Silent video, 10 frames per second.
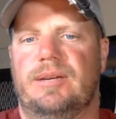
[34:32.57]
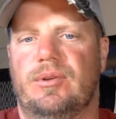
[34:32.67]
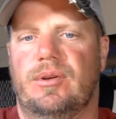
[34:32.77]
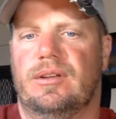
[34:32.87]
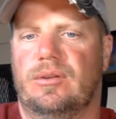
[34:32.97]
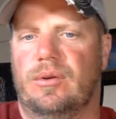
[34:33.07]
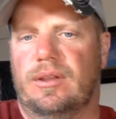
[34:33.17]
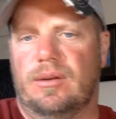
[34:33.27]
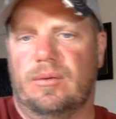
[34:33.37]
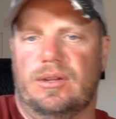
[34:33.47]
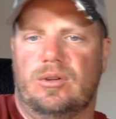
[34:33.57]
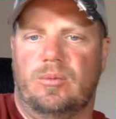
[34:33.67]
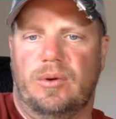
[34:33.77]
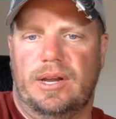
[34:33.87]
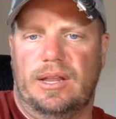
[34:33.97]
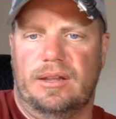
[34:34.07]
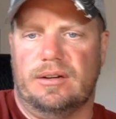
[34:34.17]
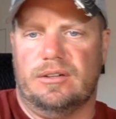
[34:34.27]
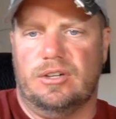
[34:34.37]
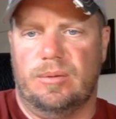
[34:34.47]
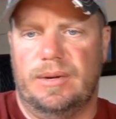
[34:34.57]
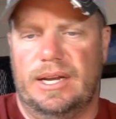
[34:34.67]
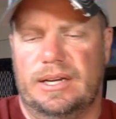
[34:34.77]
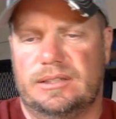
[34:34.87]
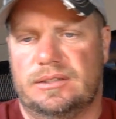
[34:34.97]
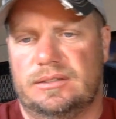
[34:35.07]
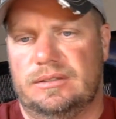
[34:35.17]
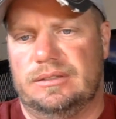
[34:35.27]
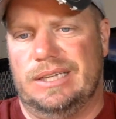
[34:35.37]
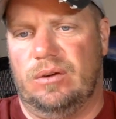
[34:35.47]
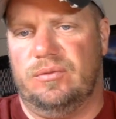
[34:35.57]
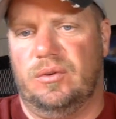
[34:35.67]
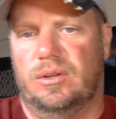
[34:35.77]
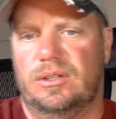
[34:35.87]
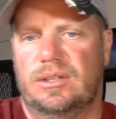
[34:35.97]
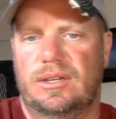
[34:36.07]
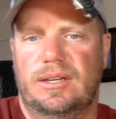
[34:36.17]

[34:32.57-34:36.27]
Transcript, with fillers: doing anything with the 2.8-liter Duramax? Doubtful.